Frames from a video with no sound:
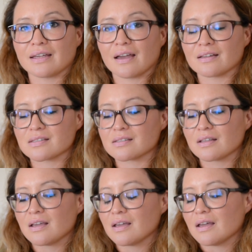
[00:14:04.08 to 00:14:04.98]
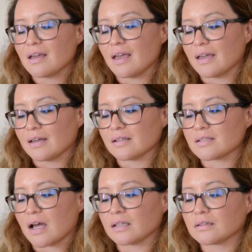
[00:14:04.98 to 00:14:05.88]
I guess.
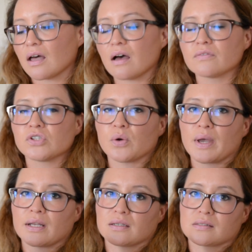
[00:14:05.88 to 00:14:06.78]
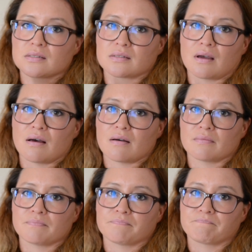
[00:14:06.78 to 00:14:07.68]
And I love Joanna's
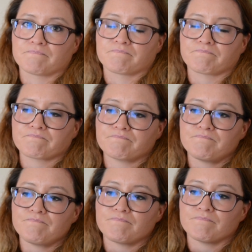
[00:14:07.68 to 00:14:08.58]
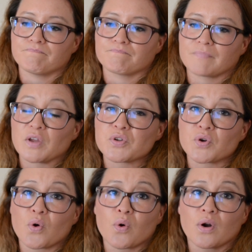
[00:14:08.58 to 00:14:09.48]
um,
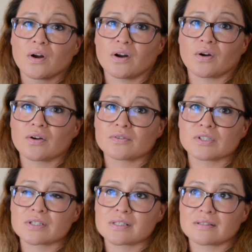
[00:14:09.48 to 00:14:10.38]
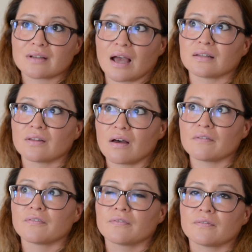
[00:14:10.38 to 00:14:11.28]
decor, or just, I
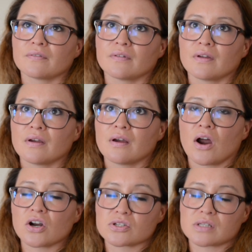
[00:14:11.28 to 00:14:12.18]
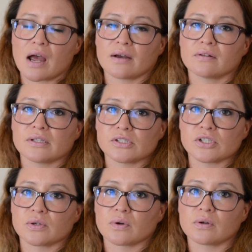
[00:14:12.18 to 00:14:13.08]
love her style in
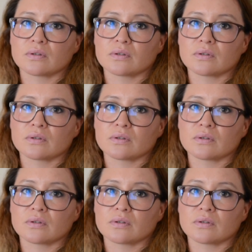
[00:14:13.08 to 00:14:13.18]
general.